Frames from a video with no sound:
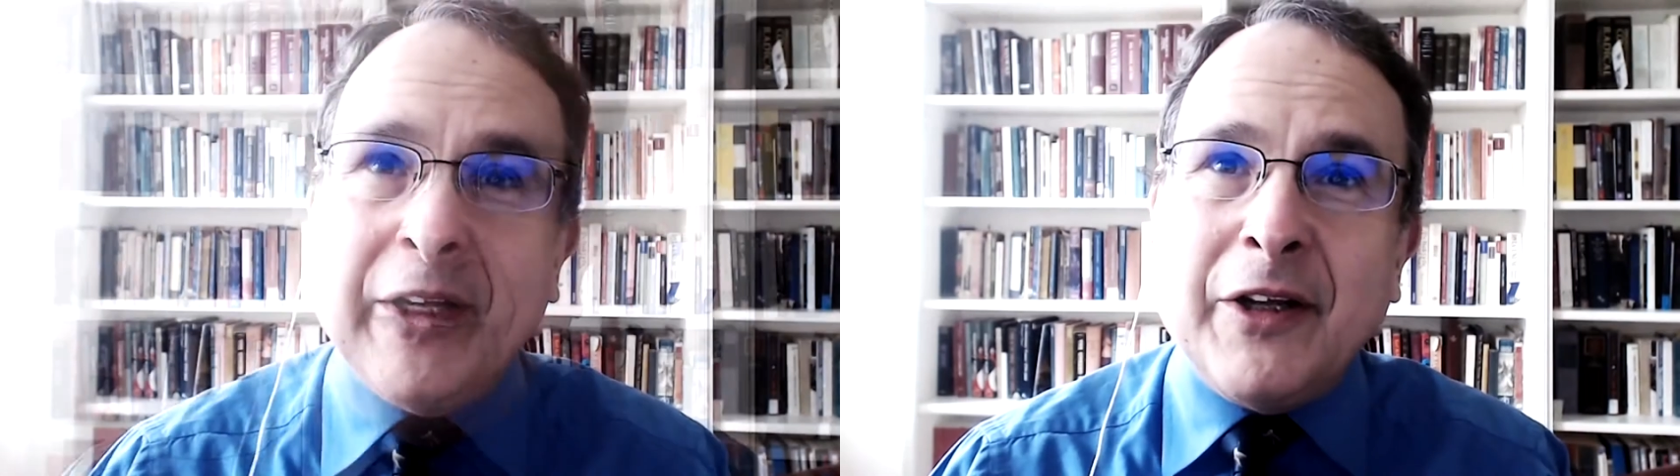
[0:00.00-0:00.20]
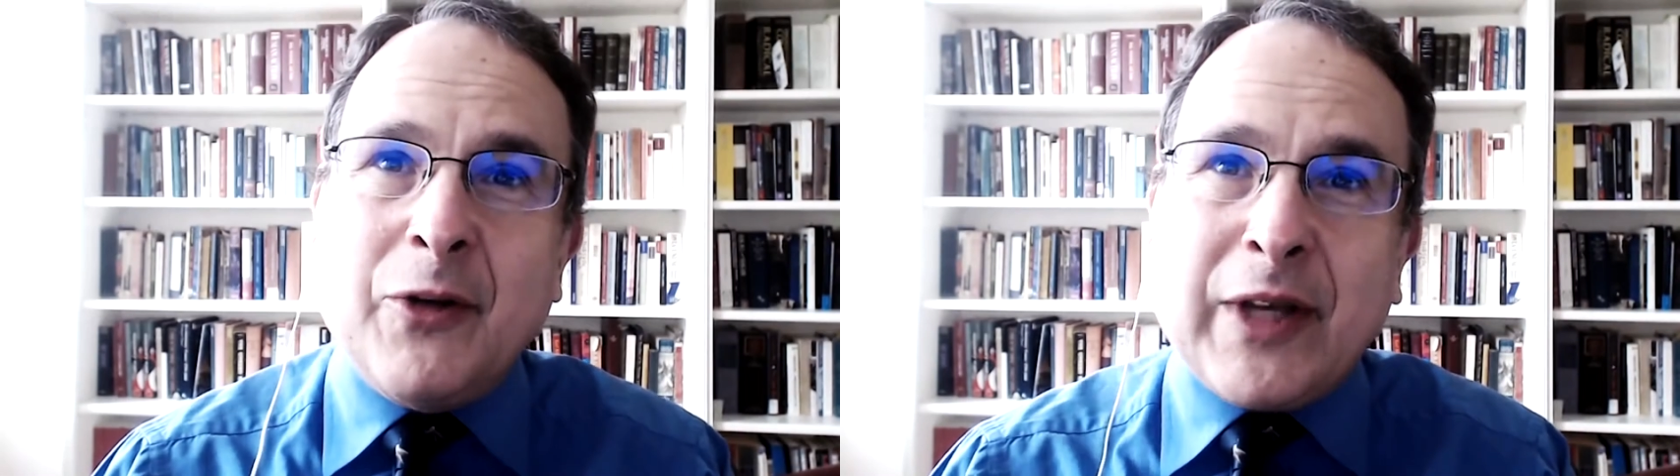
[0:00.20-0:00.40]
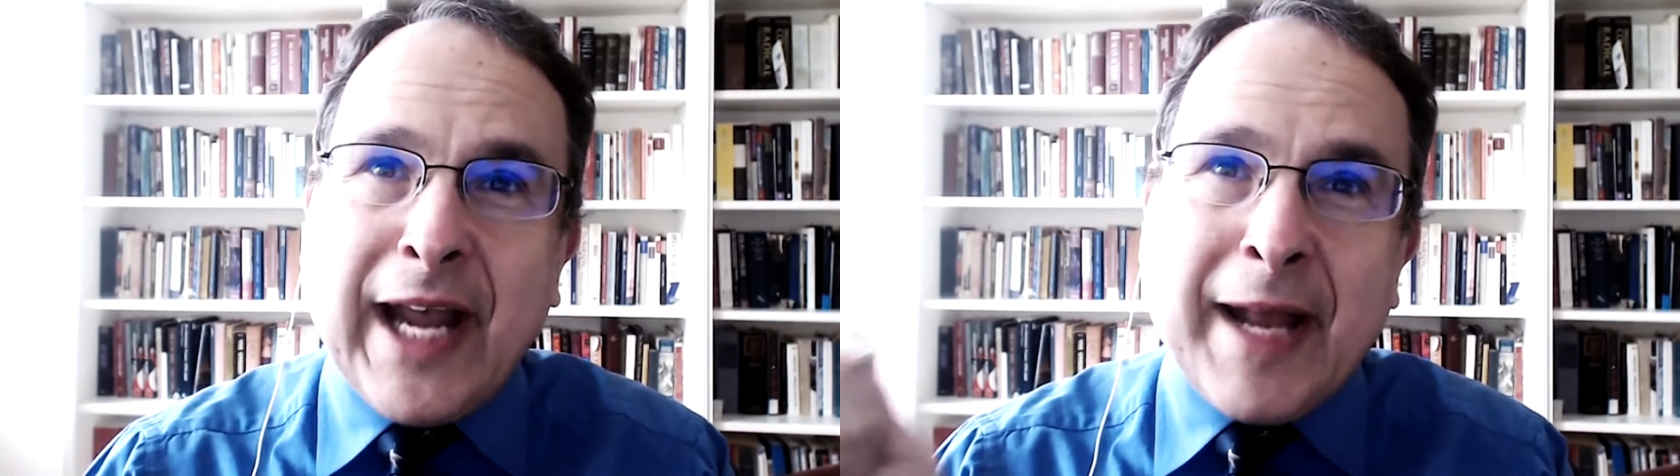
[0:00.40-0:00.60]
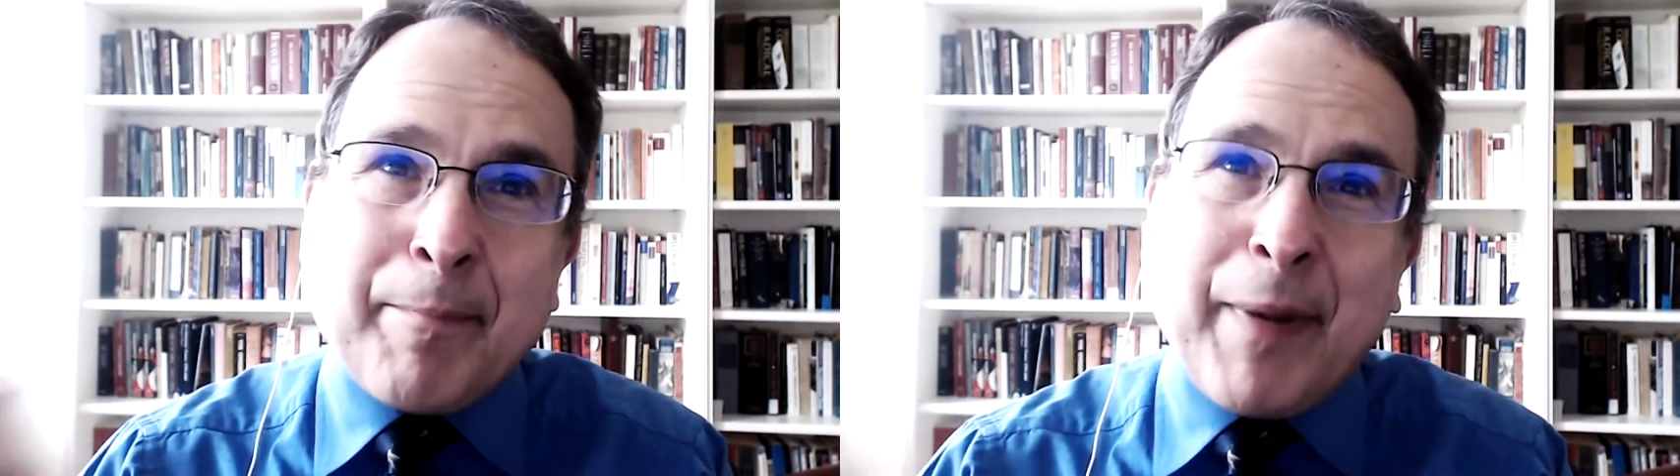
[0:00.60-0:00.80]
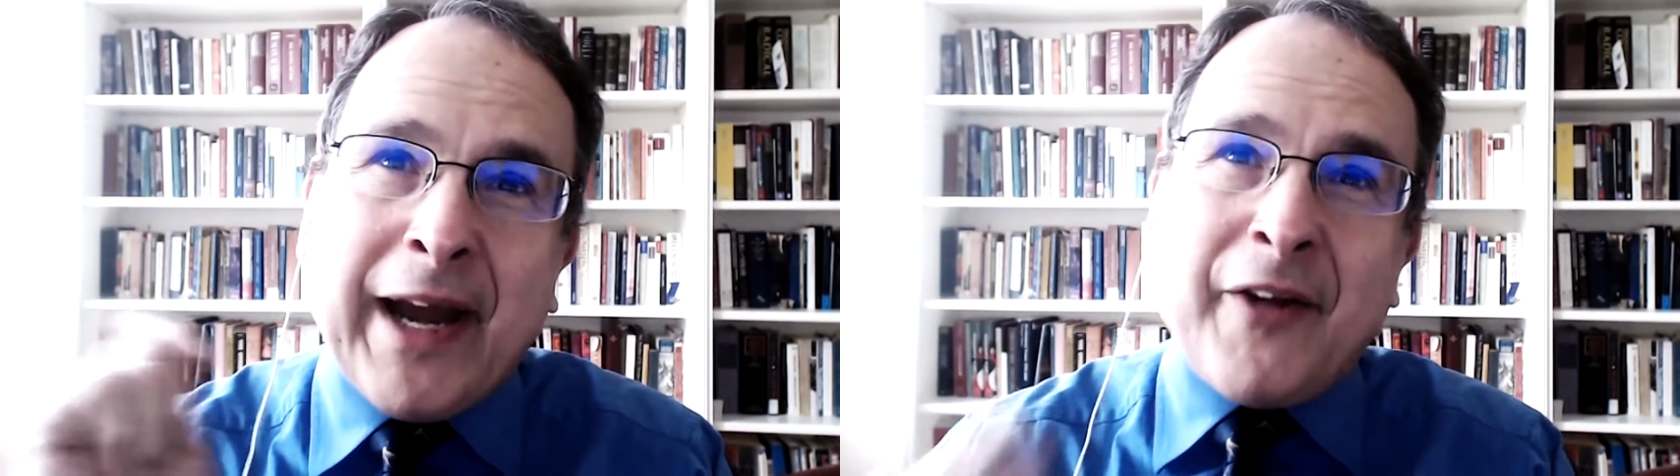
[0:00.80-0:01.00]
You can't
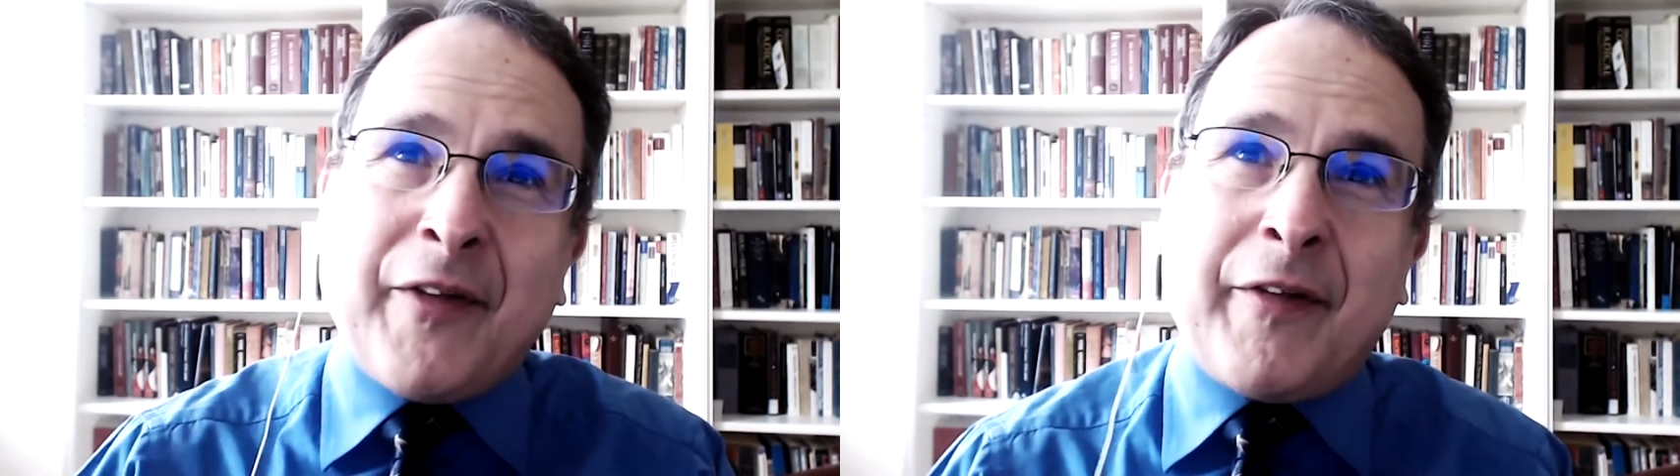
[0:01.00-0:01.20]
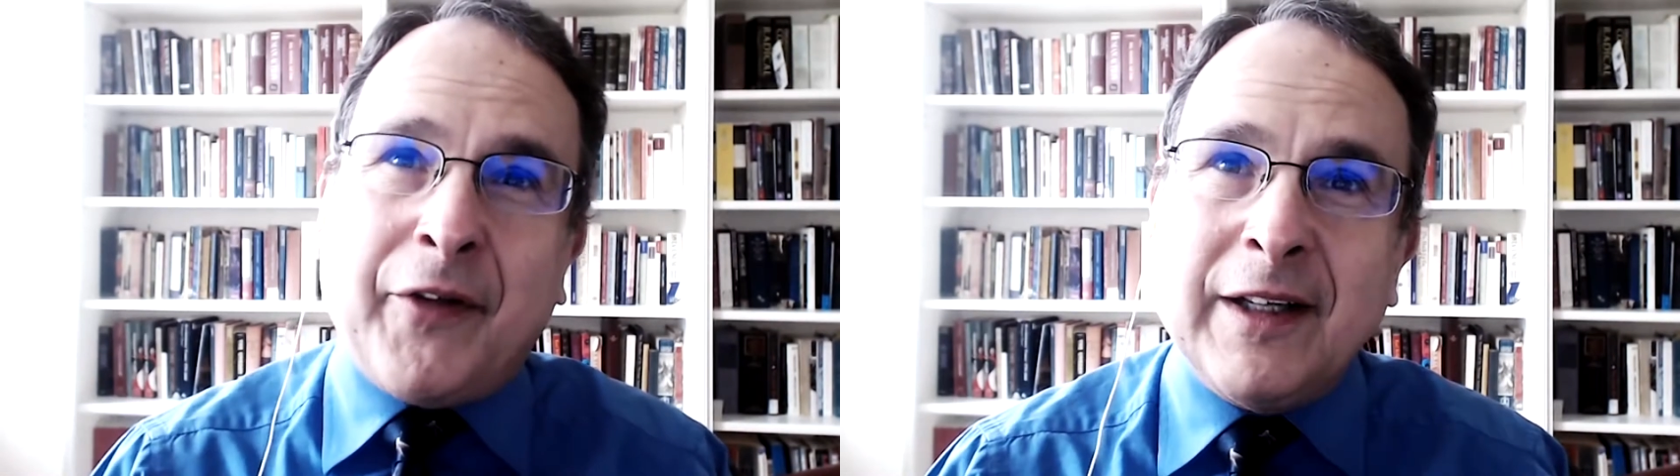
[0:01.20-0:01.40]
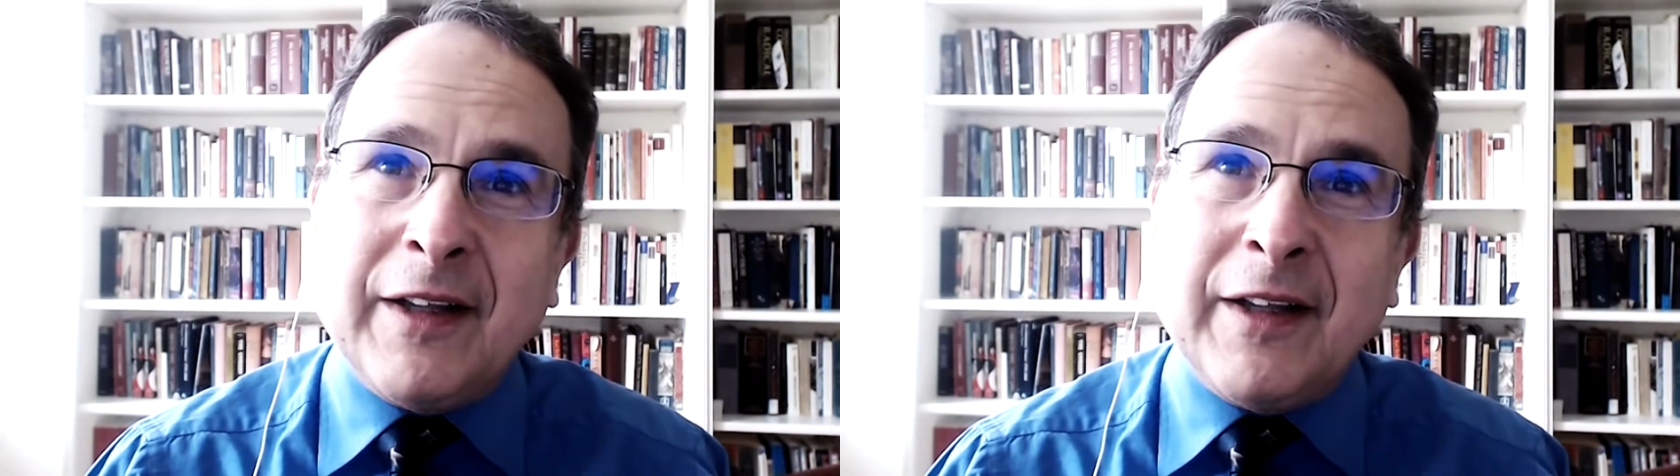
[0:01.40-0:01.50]
bear the thought